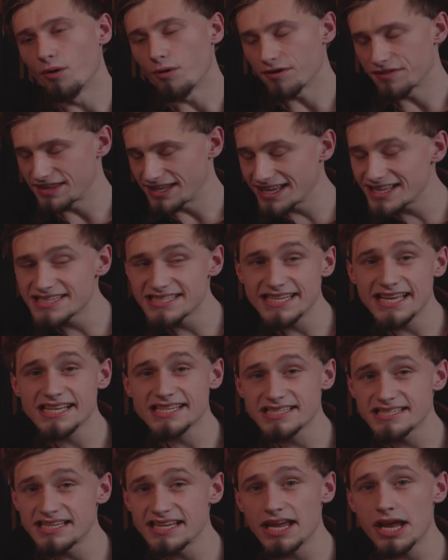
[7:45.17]
or the
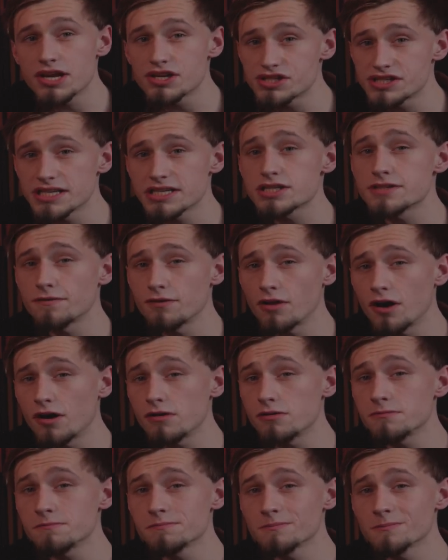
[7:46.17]
NZXT H6 Flow,